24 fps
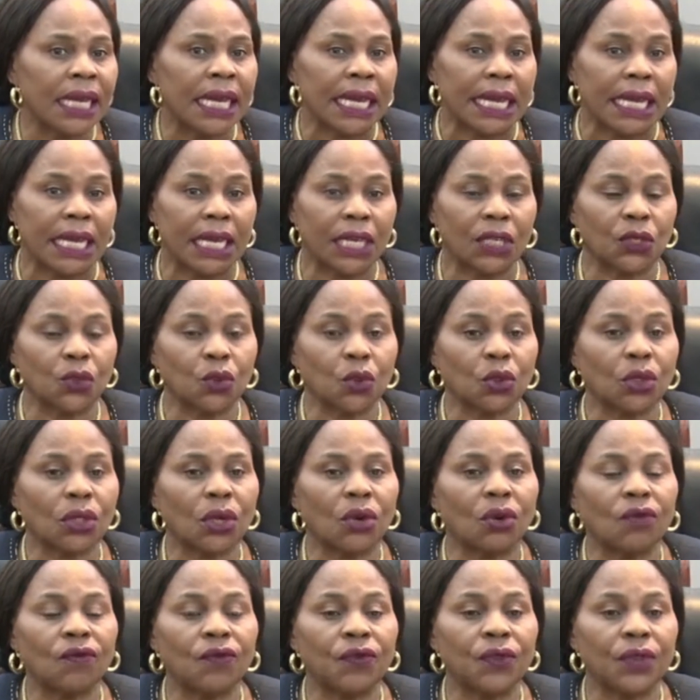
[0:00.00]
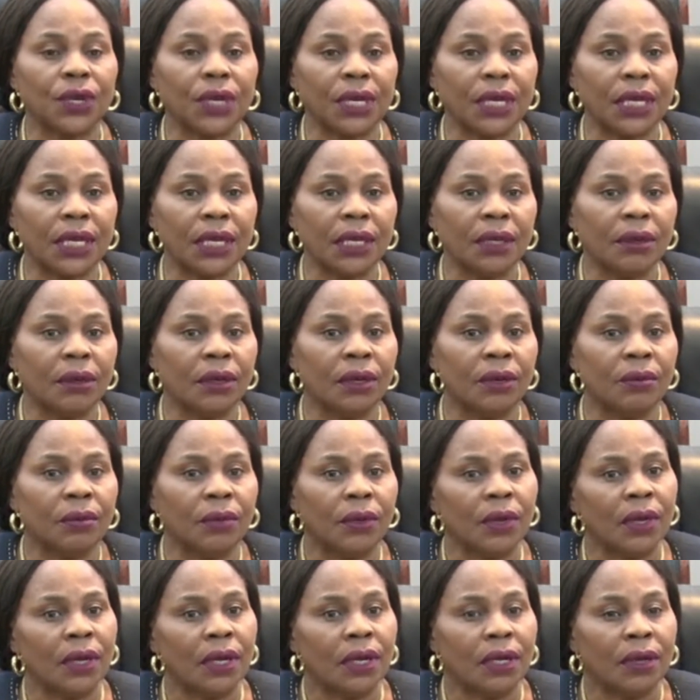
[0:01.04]
a total of
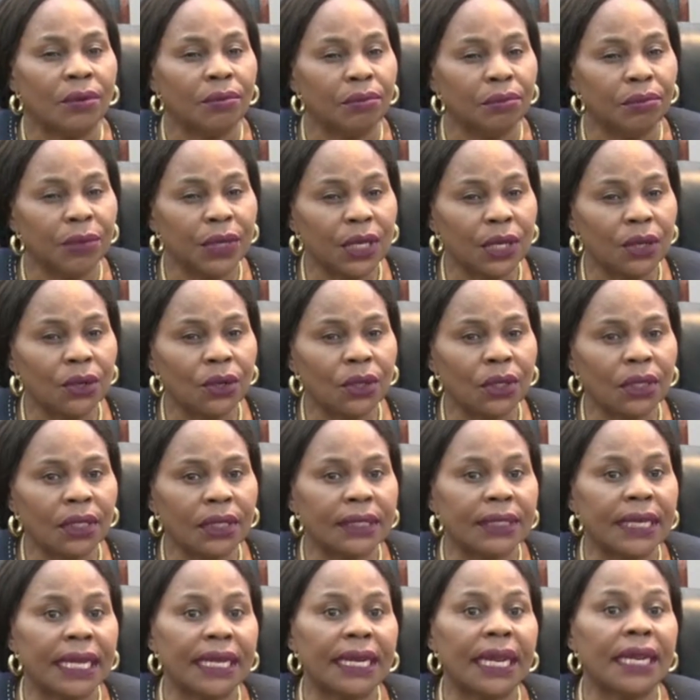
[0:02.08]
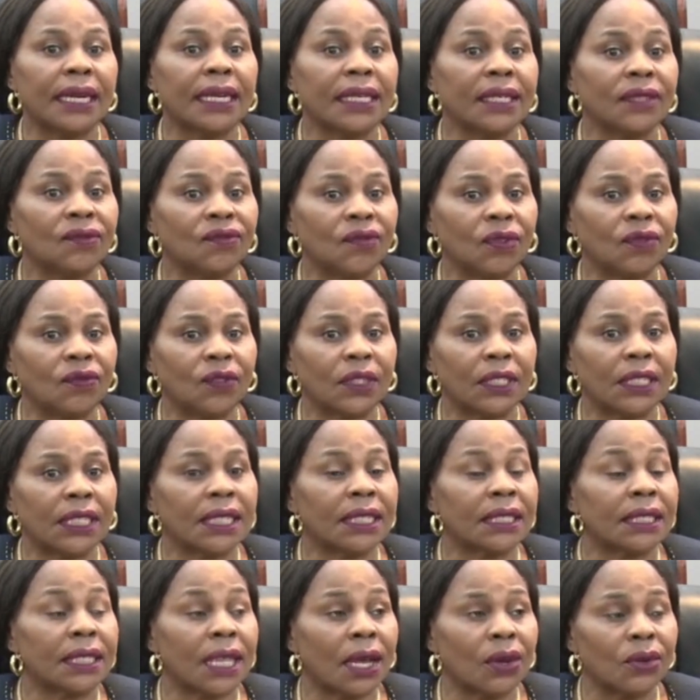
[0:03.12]

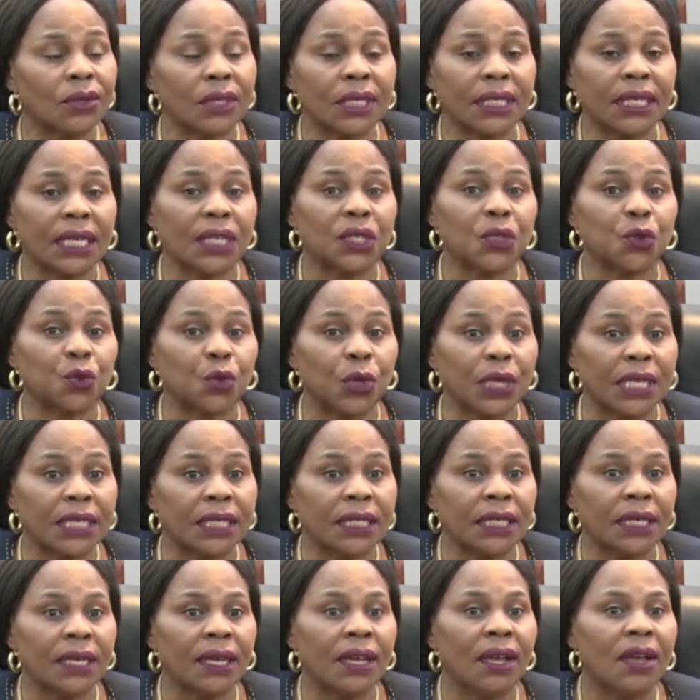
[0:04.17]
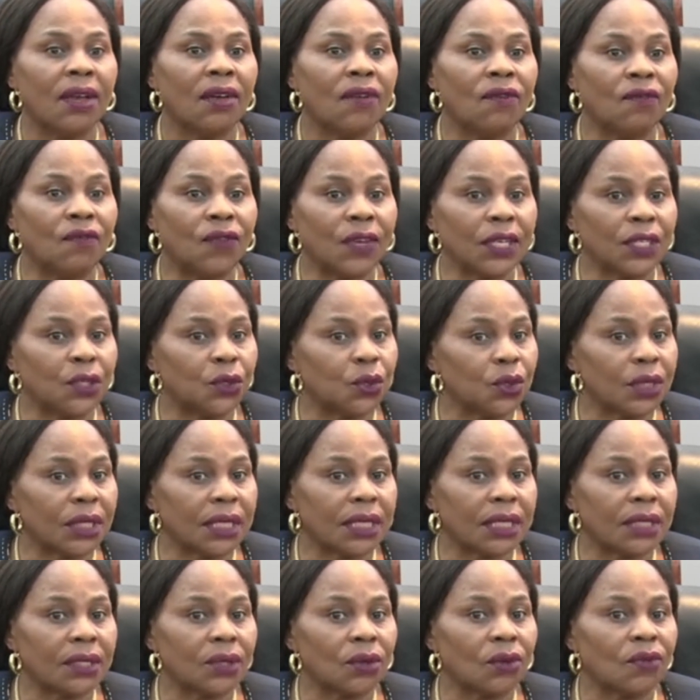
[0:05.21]
3,956,020 first
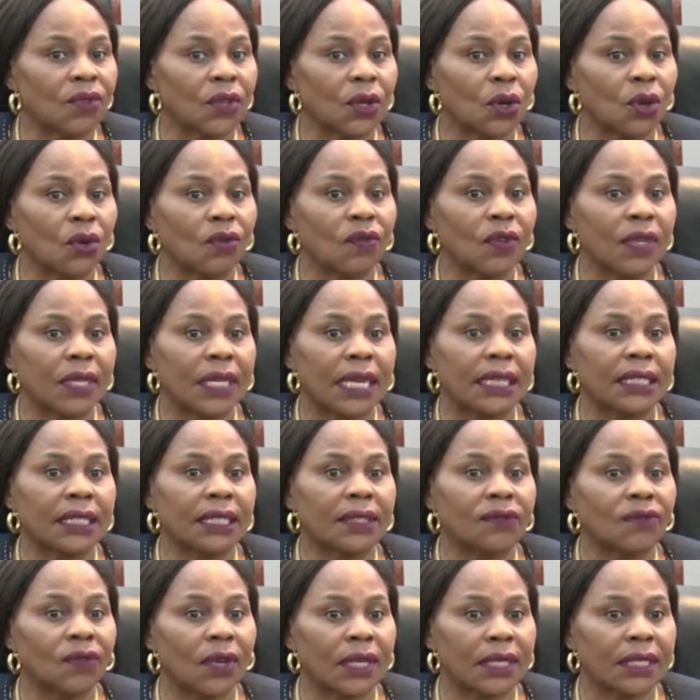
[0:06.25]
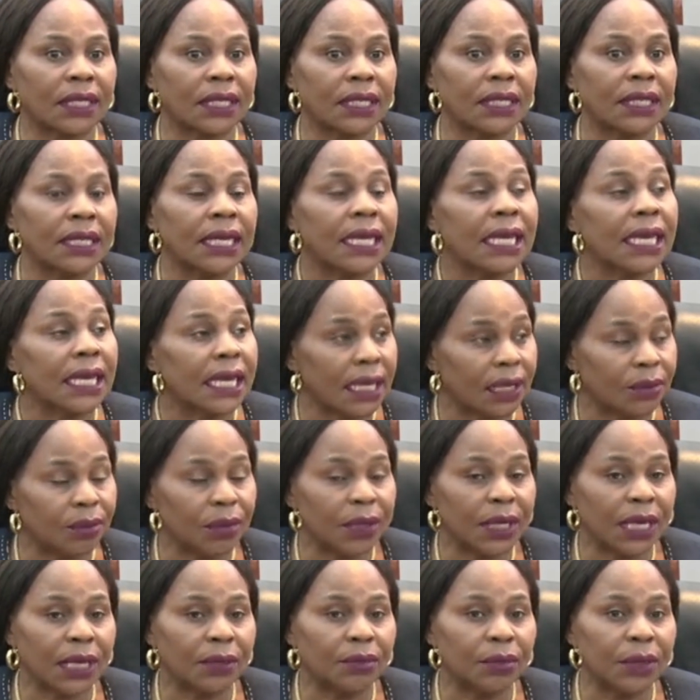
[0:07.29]
doses of the COVID-19 vaccine had been
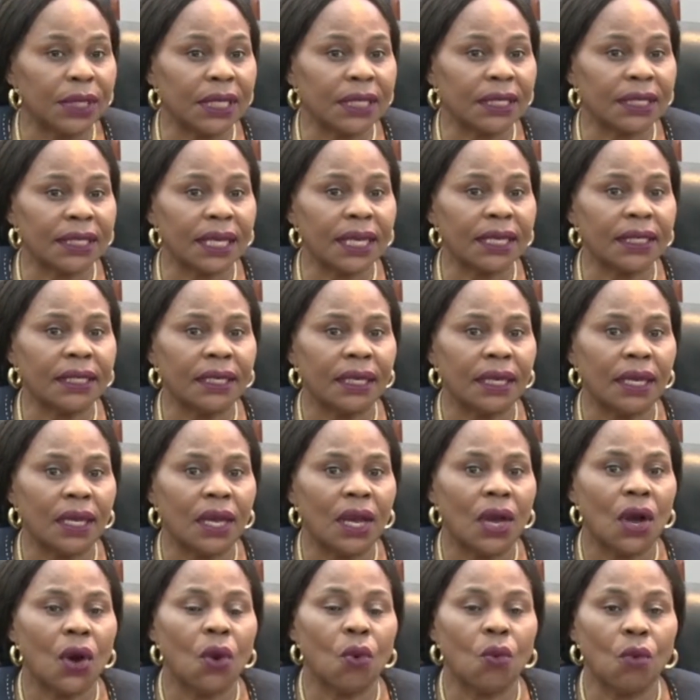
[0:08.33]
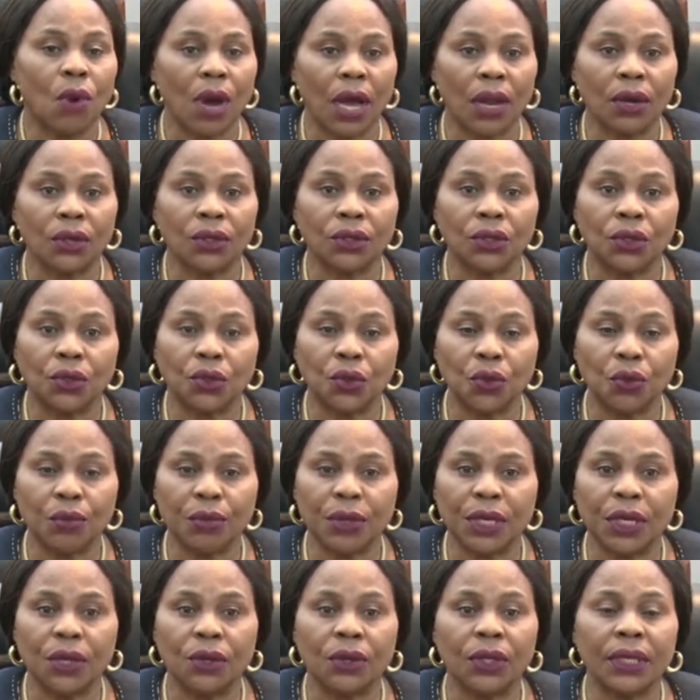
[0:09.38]
administered, while
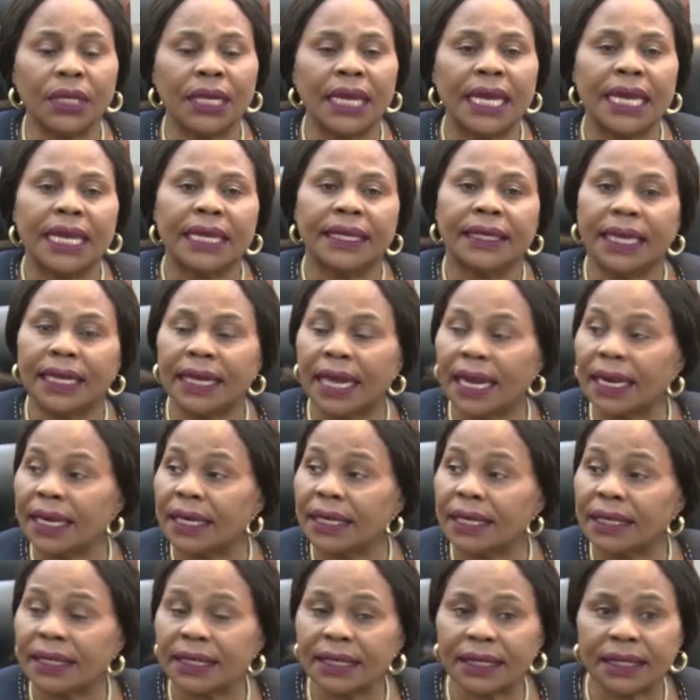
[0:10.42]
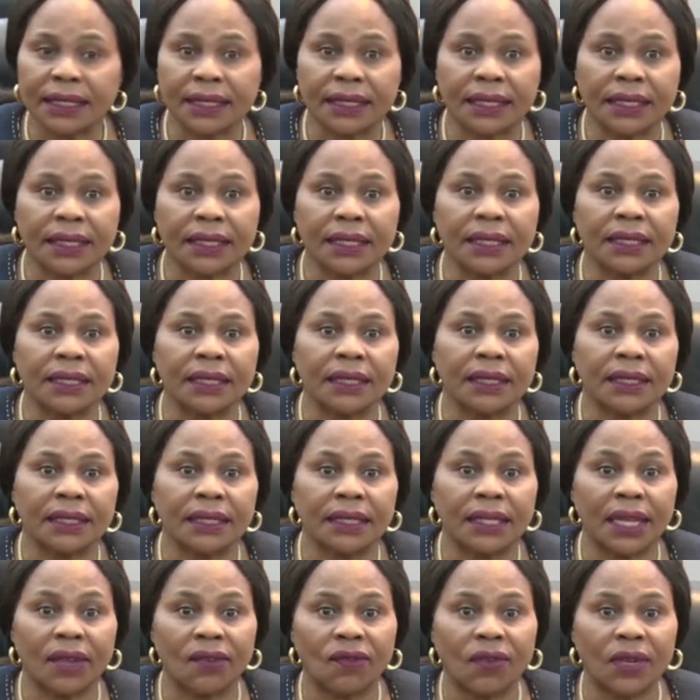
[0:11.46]

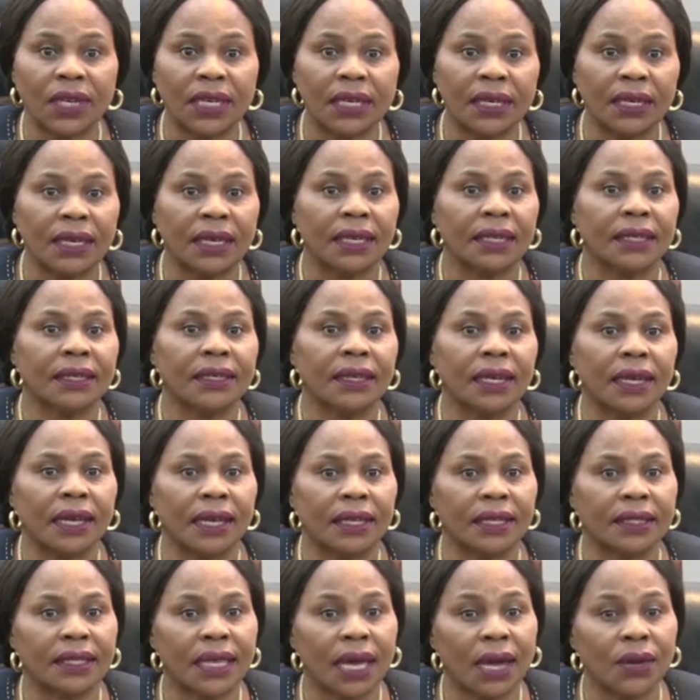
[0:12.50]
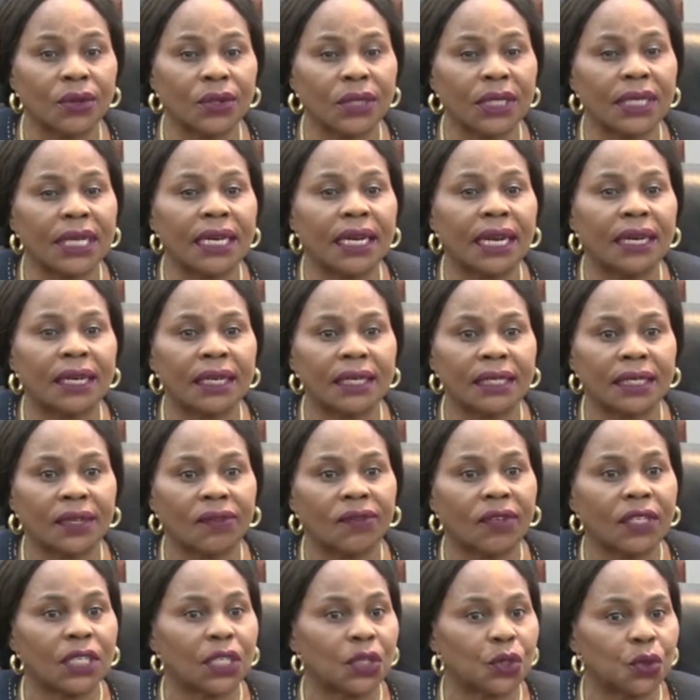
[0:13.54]

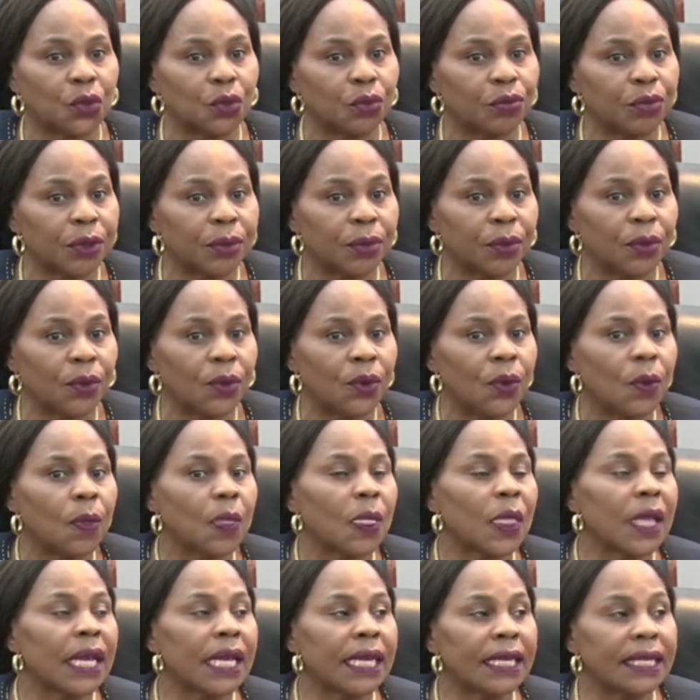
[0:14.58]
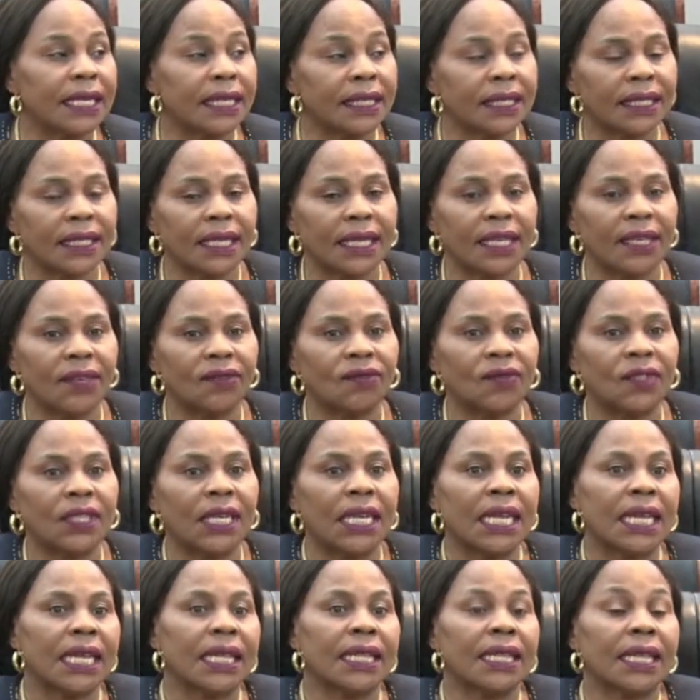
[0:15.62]
2,967,972 people had received
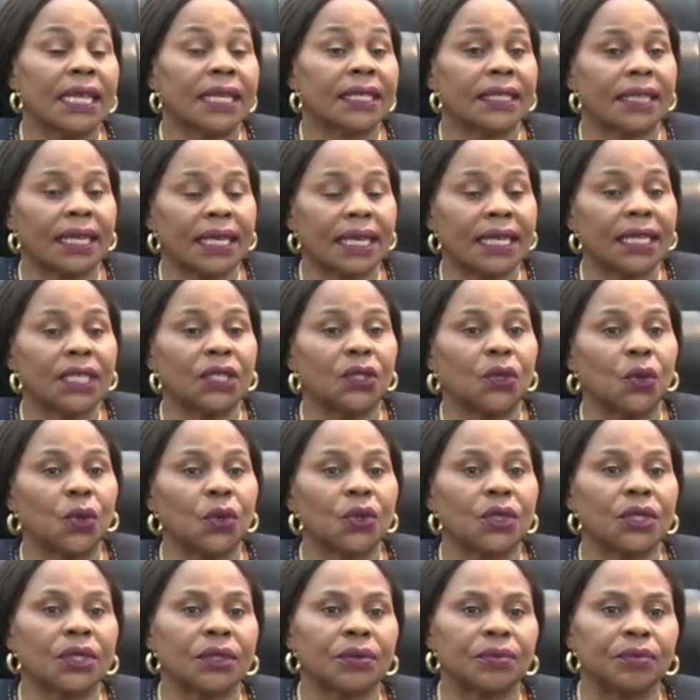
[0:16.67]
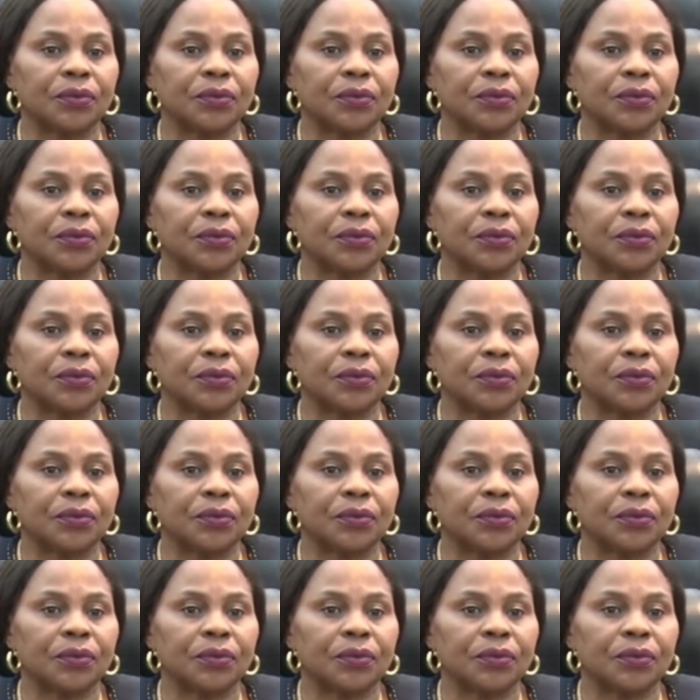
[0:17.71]
their second dose.